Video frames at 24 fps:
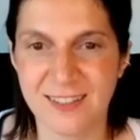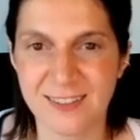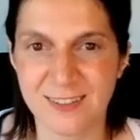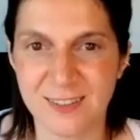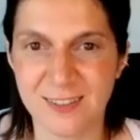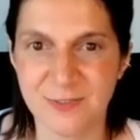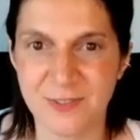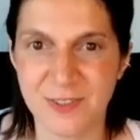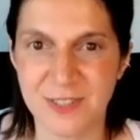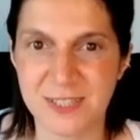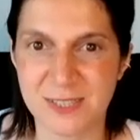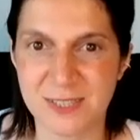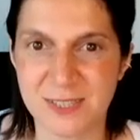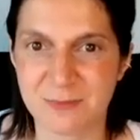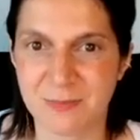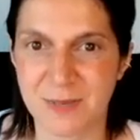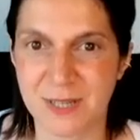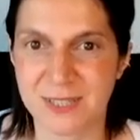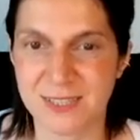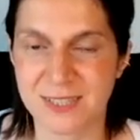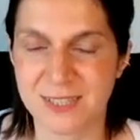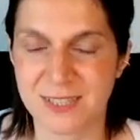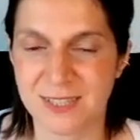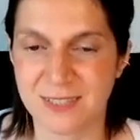the fixed
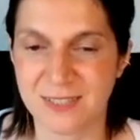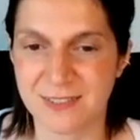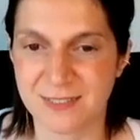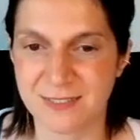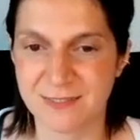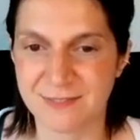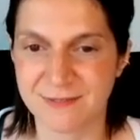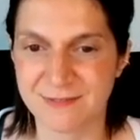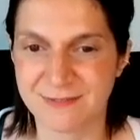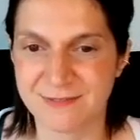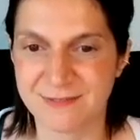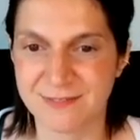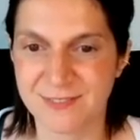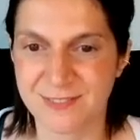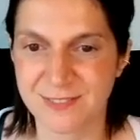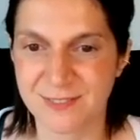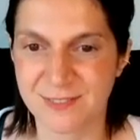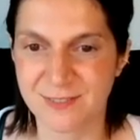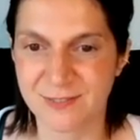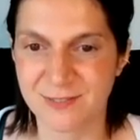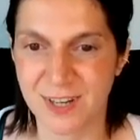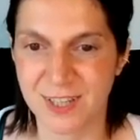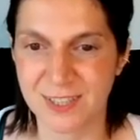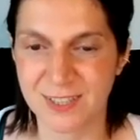mindset.
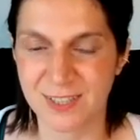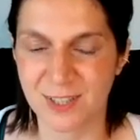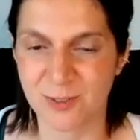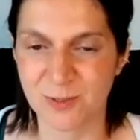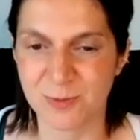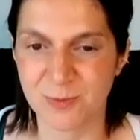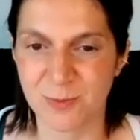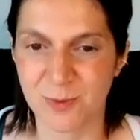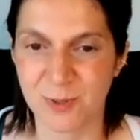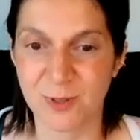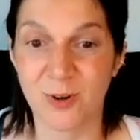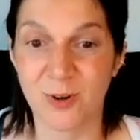Find out more.